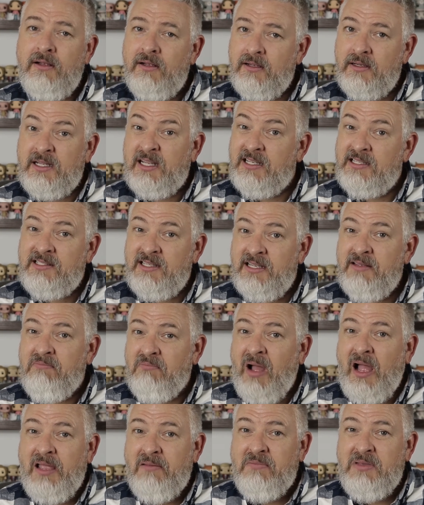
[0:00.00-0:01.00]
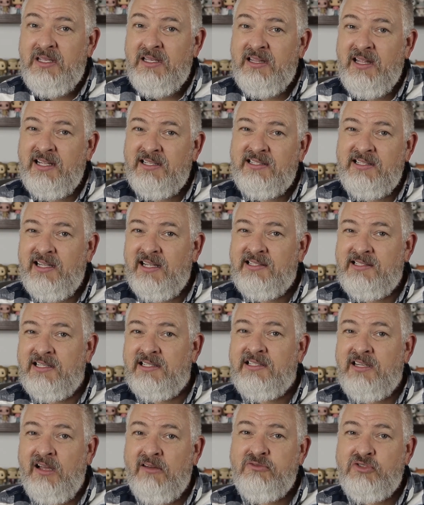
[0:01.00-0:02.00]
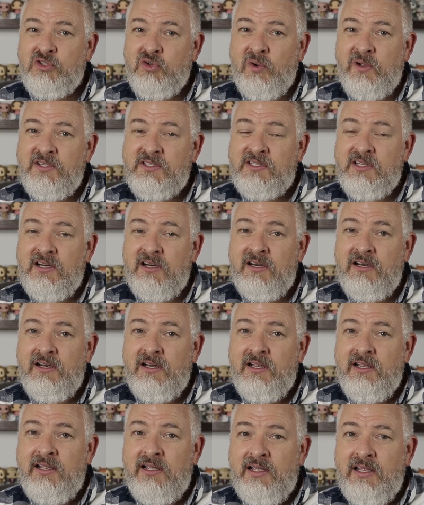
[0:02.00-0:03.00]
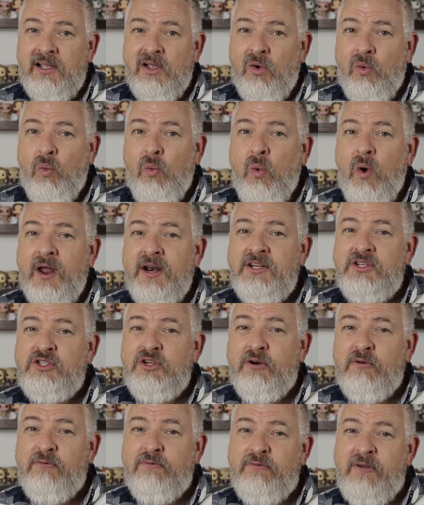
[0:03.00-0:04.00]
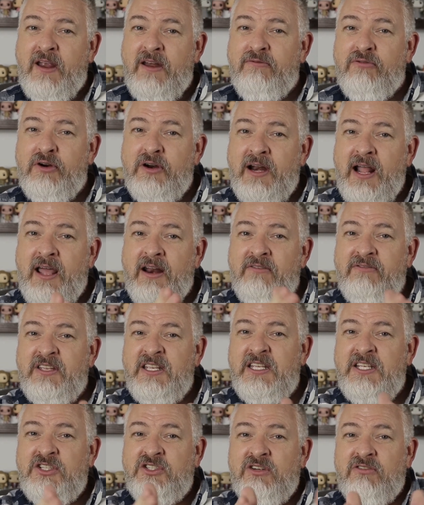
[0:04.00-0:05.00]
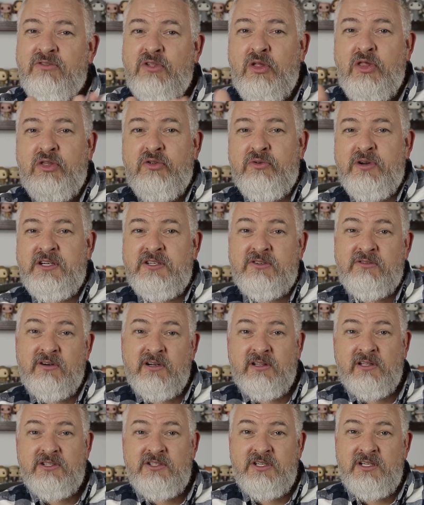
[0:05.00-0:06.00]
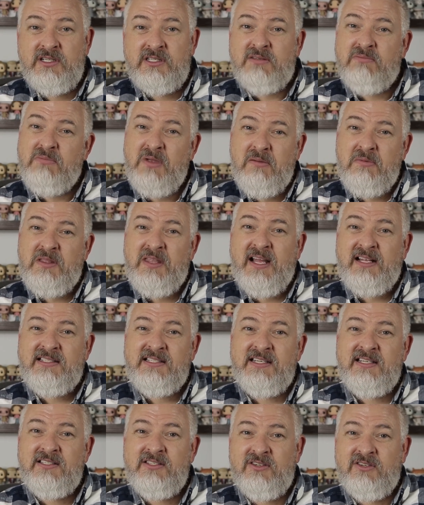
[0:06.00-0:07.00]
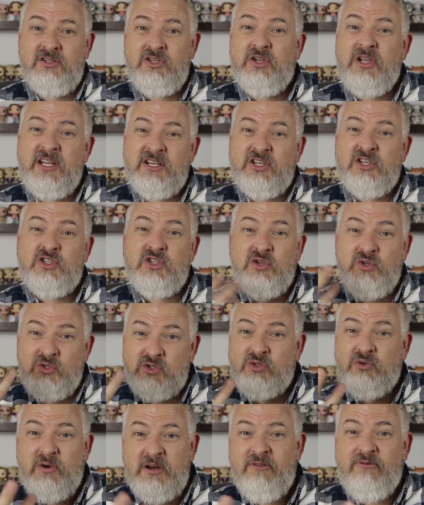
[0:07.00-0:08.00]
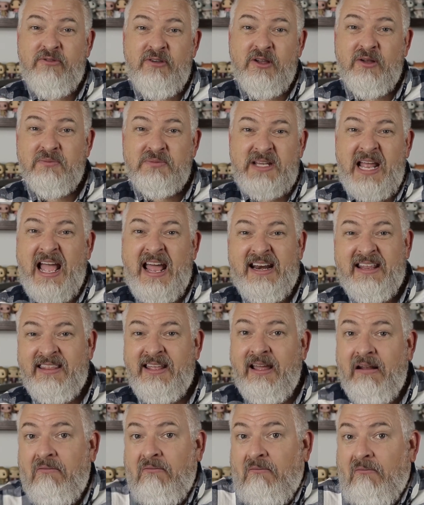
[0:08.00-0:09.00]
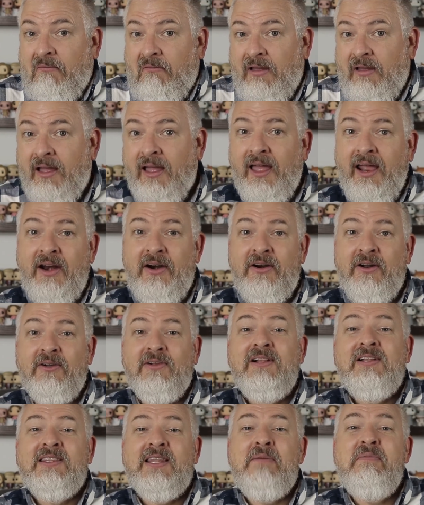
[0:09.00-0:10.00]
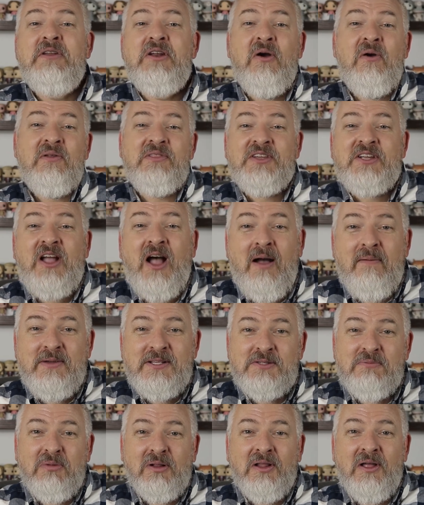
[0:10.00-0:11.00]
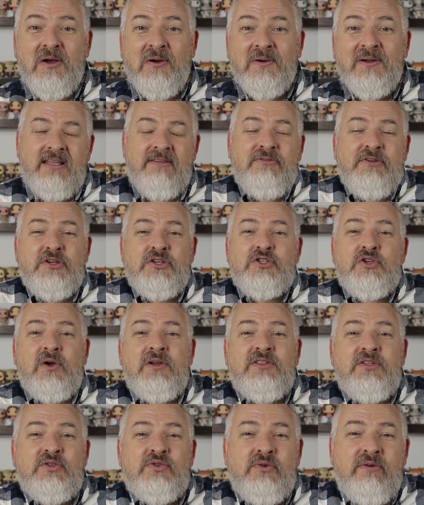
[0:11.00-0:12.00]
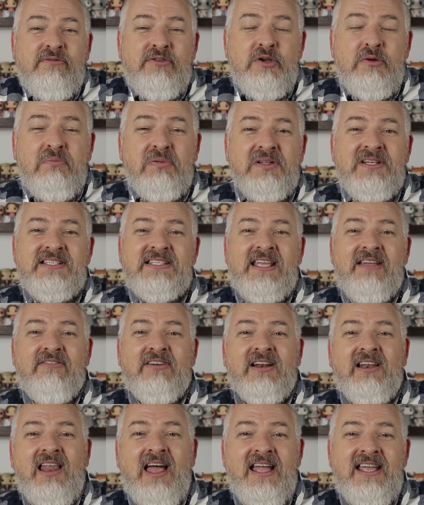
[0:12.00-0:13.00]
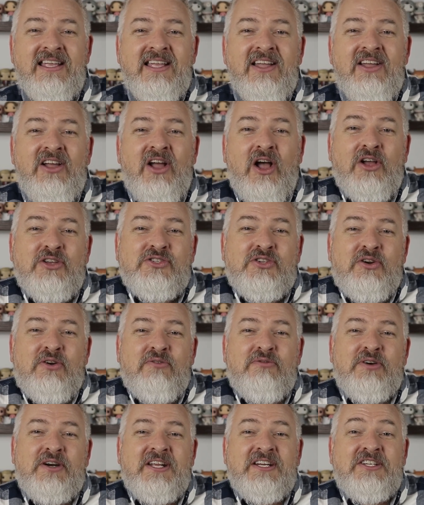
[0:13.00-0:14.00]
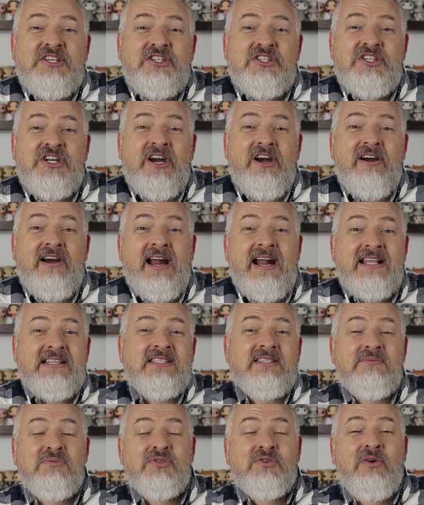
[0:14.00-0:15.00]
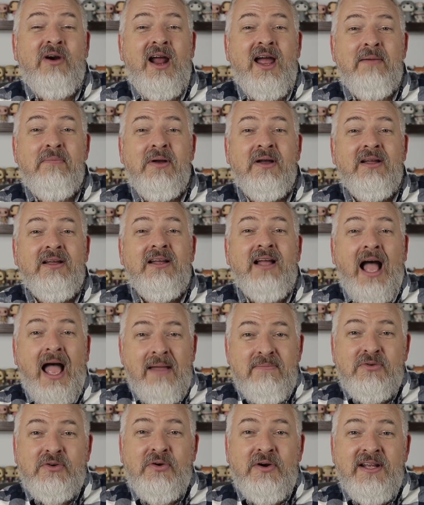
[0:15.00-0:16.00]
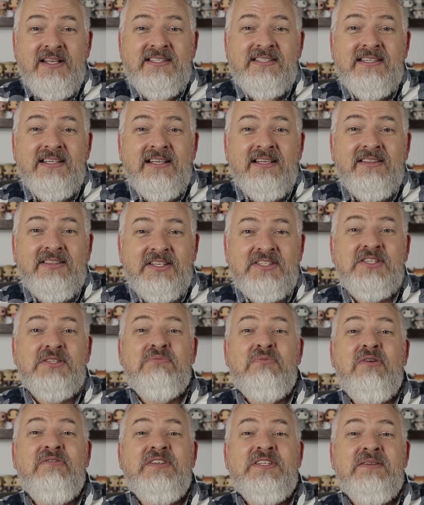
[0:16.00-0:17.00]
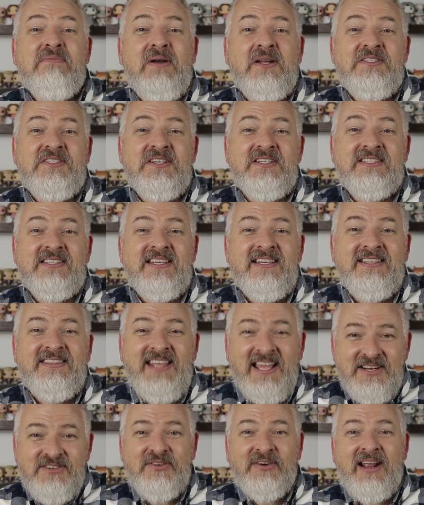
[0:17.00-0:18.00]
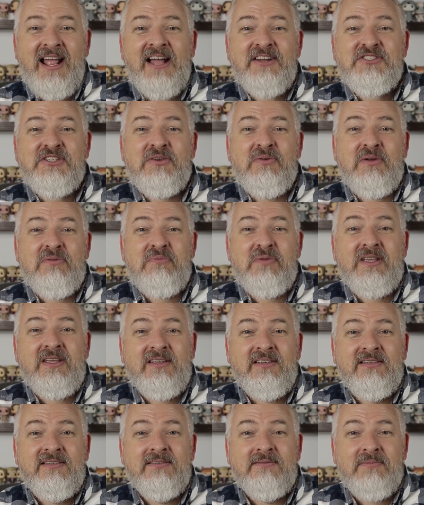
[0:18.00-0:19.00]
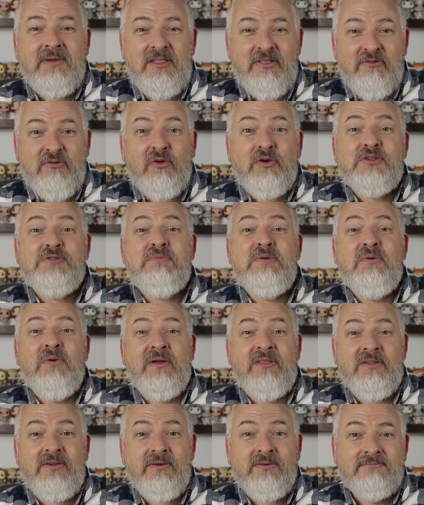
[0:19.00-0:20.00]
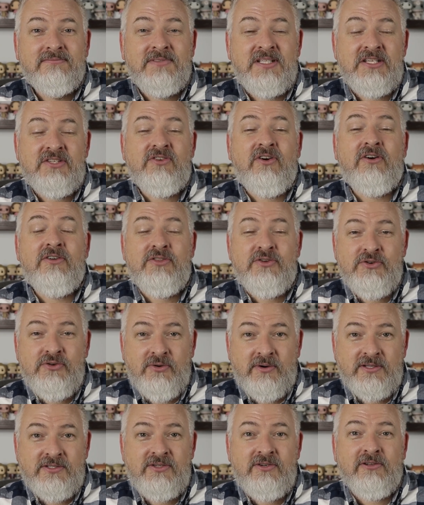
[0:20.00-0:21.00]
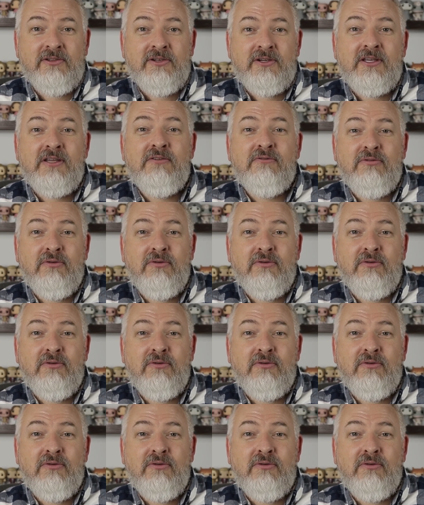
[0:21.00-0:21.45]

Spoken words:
because it might be, that's a tough choice there. What is your favorite out of each of the 3 trilogies? Maybe that's easier. You get to choose 3 films out of that. I don't know. Let me know in the comments below. If you enjoyed this review, please give it a like. Also, don't forget to share and subscribe. I'm Chris. This is Movies and Munchies. Thanks for couching with me. May the Force be with you. These are the droids you're looking